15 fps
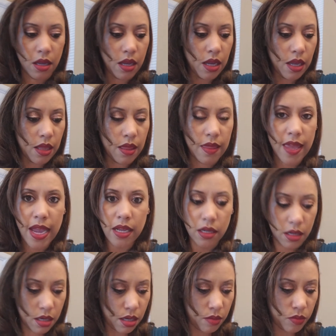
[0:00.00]
And that
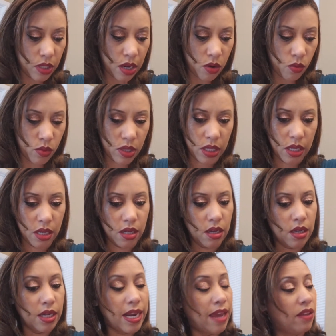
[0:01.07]
comes out really
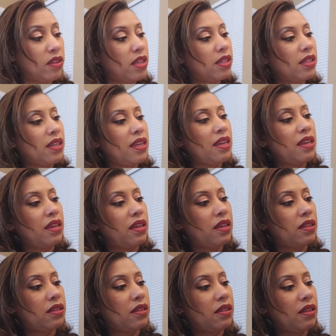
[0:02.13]
good. Now
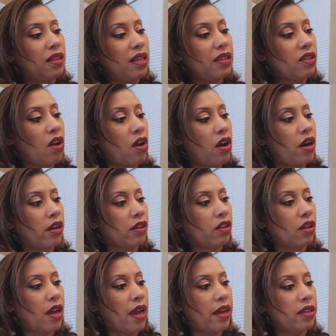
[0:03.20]
these are,
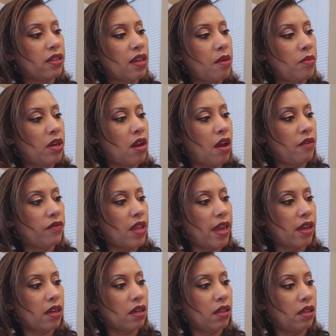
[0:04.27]
guys, coming off
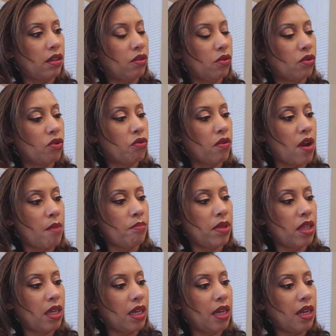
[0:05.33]
like a little
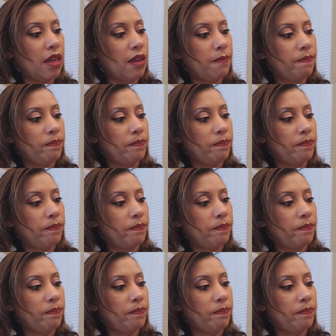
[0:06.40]
crumbly,